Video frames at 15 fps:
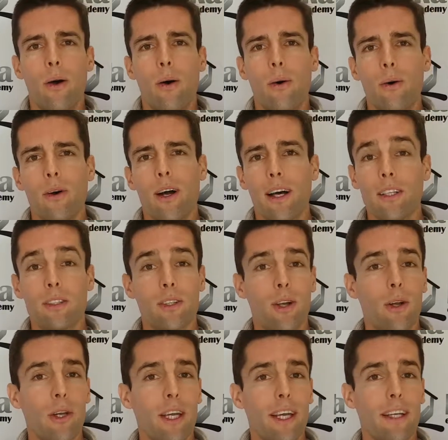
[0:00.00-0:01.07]
All right, so
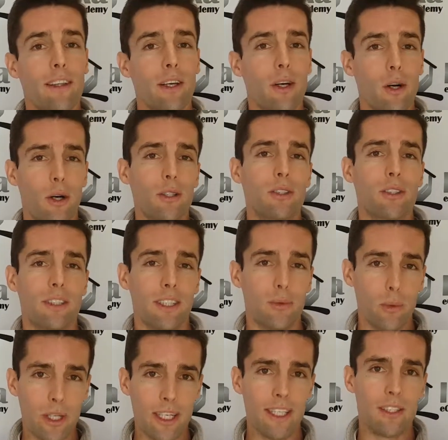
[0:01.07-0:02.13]
looking at the costs that
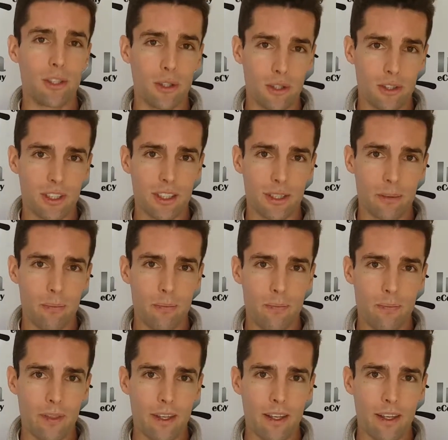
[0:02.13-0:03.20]
we need to consider.
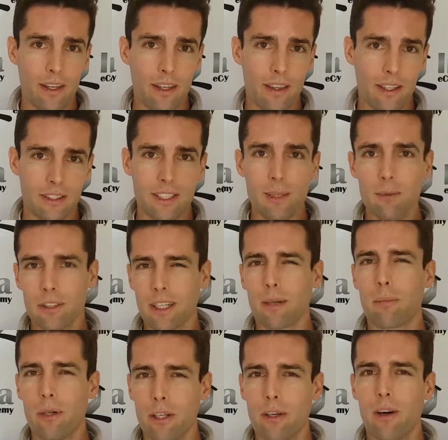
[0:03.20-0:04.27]
This seems like a
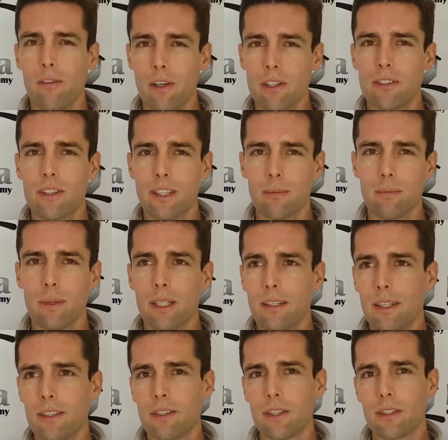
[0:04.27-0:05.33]
pretty obvious thing, but
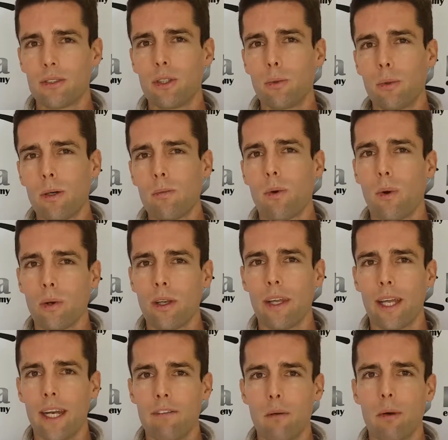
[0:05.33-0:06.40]
it's just super important
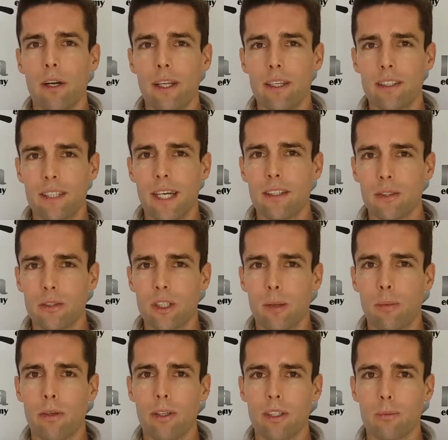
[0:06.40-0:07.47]
that everybody stays on top
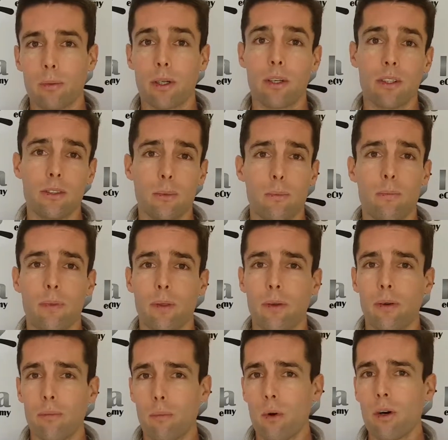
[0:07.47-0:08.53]
of this, because
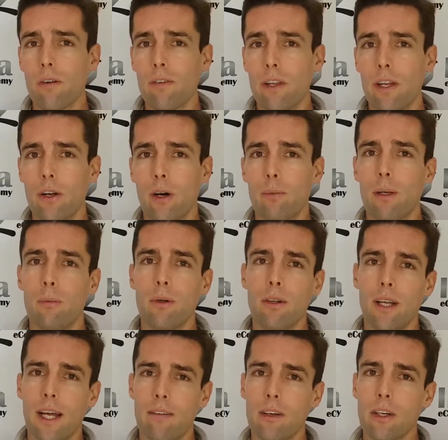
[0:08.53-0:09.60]
more often than not, people
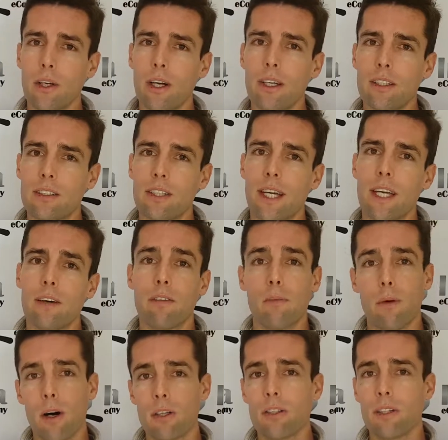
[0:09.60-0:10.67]
have a good understanding of the
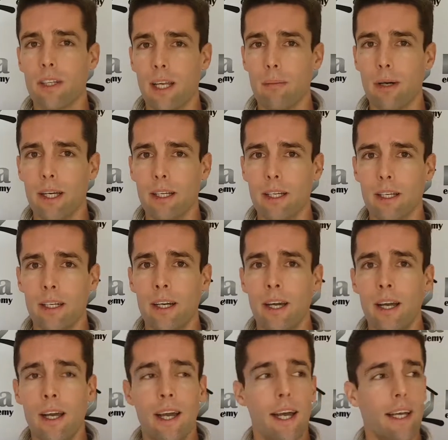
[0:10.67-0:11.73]
margin that they're making.
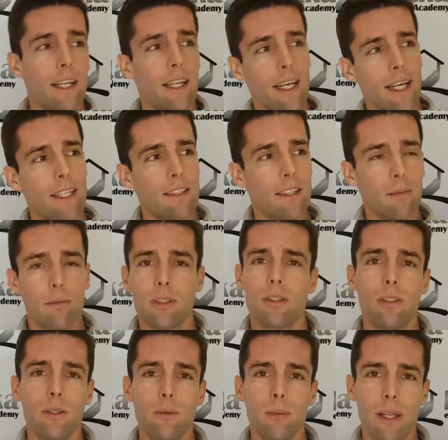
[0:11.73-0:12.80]
And then they get
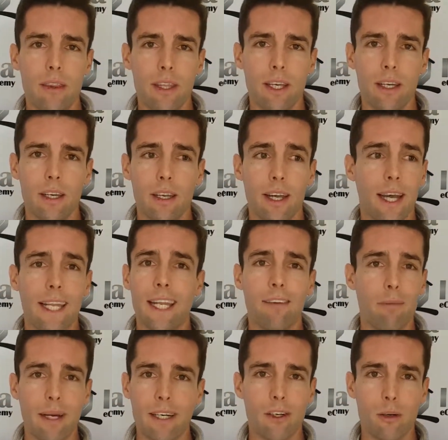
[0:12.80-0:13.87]
to month end and they've
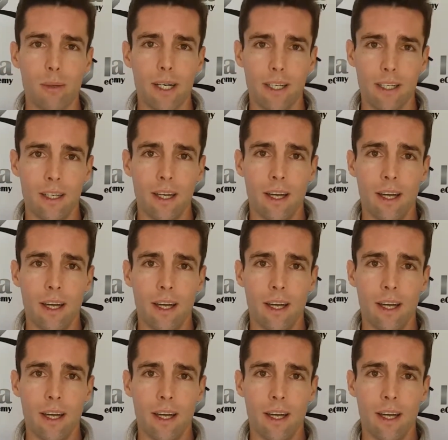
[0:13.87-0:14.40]
made no money.